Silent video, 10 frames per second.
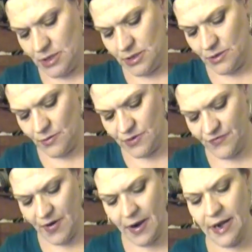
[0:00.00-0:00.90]
So it was
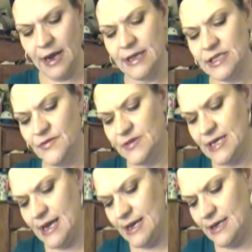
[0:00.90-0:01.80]
very nice of
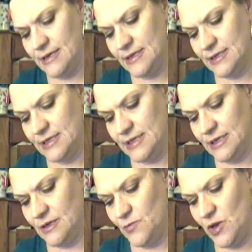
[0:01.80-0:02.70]
Dan to
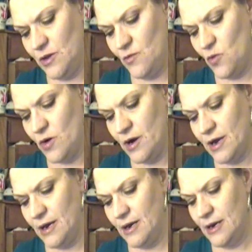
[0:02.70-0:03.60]
send me
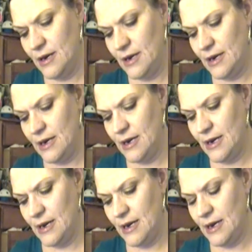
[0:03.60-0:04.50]
one.
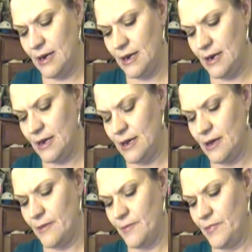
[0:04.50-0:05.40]

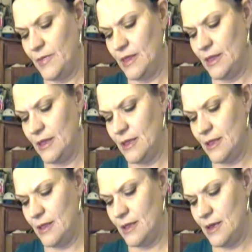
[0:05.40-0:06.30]
And
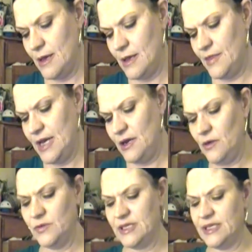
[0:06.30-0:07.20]
they
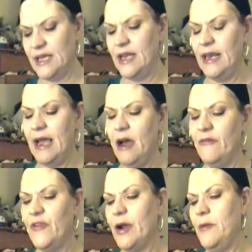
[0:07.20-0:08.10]
don't send
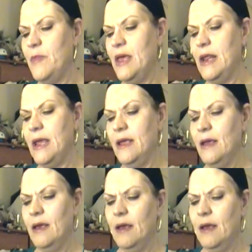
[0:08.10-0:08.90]
out very many.